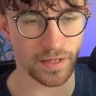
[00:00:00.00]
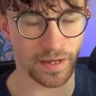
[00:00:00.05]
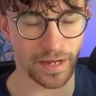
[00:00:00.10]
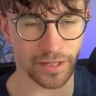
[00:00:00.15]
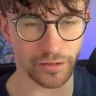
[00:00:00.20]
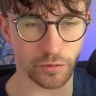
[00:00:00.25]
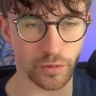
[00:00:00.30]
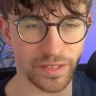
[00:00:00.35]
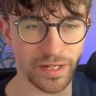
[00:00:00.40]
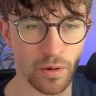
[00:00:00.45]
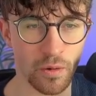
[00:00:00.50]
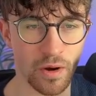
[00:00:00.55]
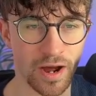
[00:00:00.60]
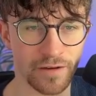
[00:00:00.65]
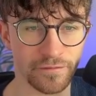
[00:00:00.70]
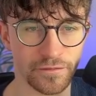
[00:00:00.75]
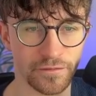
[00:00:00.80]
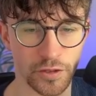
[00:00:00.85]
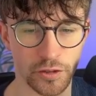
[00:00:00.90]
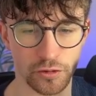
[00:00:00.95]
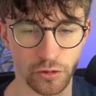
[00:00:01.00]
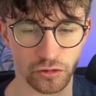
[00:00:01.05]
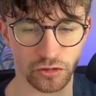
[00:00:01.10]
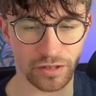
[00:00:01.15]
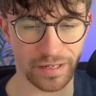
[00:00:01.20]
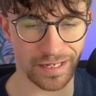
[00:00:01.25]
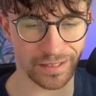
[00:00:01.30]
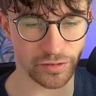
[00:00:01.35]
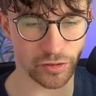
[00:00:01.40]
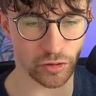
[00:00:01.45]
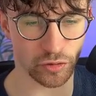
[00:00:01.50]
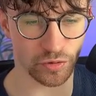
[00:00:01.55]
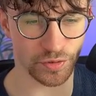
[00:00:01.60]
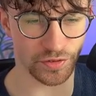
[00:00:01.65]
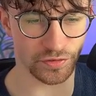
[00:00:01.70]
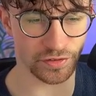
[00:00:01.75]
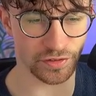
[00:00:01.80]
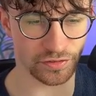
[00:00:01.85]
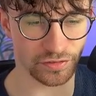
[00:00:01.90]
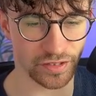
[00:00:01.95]
and we now have those
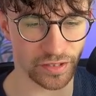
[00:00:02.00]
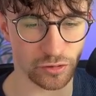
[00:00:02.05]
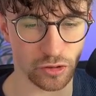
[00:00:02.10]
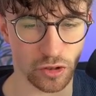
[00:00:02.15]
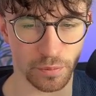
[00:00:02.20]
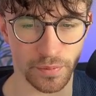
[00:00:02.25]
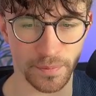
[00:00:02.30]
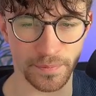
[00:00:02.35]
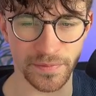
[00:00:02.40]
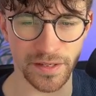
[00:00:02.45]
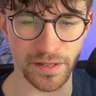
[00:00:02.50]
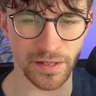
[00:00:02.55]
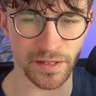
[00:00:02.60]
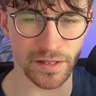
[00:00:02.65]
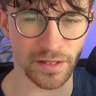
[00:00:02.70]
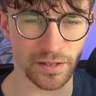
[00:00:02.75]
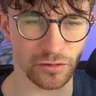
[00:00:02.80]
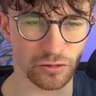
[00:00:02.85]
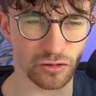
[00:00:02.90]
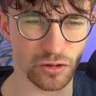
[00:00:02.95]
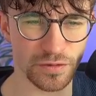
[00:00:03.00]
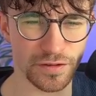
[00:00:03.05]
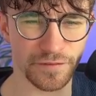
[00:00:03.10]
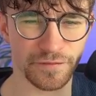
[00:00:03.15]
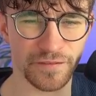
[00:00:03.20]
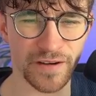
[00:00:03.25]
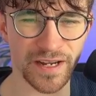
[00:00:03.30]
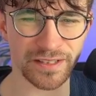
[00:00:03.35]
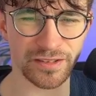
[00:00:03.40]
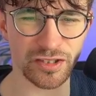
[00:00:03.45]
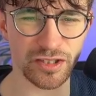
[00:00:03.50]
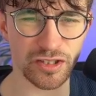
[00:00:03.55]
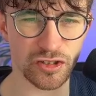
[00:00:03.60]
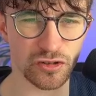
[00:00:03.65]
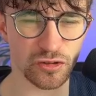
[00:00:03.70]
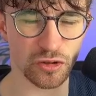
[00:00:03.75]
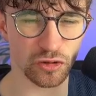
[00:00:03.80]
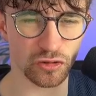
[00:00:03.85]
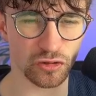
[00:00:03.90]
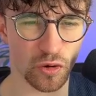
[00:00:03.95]
categories set up. So the fact that it
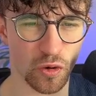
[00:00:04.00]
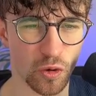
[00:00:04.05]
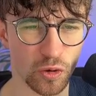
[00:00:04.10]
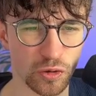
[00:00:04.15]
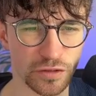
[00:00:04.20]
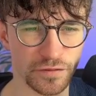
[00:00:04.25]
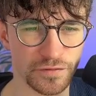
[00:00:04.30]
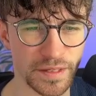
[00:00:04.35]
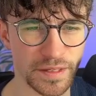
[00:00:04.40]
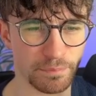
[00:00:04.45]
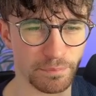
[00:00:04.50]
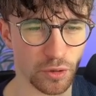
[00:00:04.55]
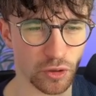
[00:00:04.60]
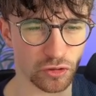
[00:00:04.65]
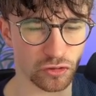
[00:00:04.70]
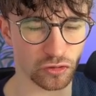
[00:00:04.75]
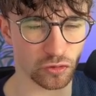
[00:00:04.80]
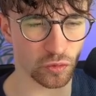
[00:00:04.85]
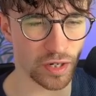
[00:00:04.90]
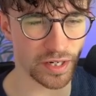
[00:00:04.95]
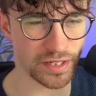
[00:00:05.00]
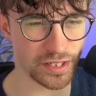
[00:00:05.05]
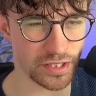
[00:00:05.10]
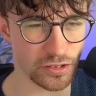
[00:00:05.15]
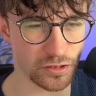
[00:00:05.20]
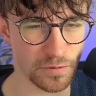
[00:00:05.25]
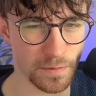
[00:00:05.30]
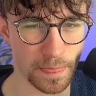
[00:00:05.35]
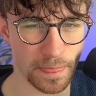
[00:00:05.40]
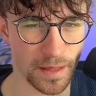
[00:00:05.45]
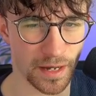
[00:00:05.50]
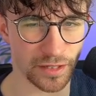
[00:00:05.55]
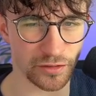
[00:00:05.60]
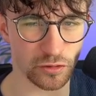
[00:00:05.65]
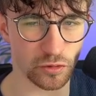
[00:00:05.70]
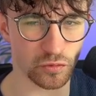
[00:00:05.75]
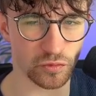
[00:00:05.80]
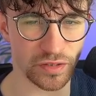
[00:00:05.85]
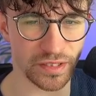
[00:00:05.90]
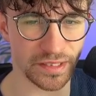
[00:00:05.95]
shows all of the books right here, I
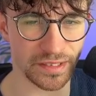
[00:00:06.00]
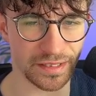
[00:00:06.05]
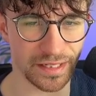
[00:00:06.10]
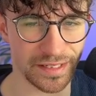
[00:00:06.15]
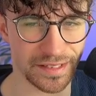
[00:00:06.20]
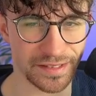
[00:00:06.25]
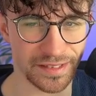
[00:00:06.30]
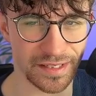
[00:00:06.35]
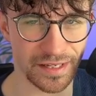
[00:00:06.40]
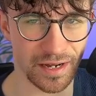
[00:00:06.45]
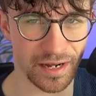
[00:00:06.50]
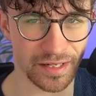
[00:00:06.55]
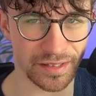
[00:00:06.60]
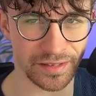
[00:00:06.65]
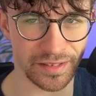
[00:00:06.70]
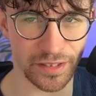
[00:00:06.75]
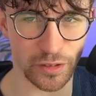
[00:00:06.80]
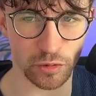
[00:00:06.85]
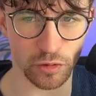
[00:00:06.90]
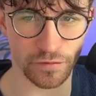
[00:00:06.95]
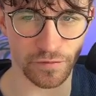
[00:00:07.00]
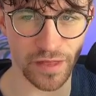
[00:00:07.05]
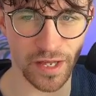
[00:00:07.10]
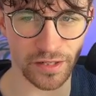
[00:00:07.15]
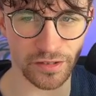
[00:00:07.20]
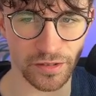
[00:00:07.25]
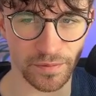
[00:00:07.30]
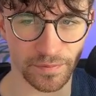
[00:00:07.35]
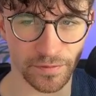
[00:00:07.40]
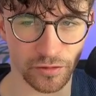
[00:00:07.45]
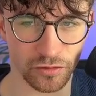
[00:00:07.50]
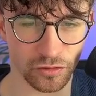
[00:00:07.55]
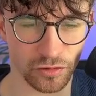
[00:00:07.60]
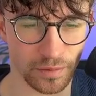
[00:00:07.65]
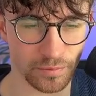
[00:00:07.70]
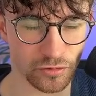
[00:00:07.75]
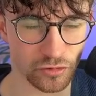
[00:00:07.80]
don't really like the idea of that. So I'm just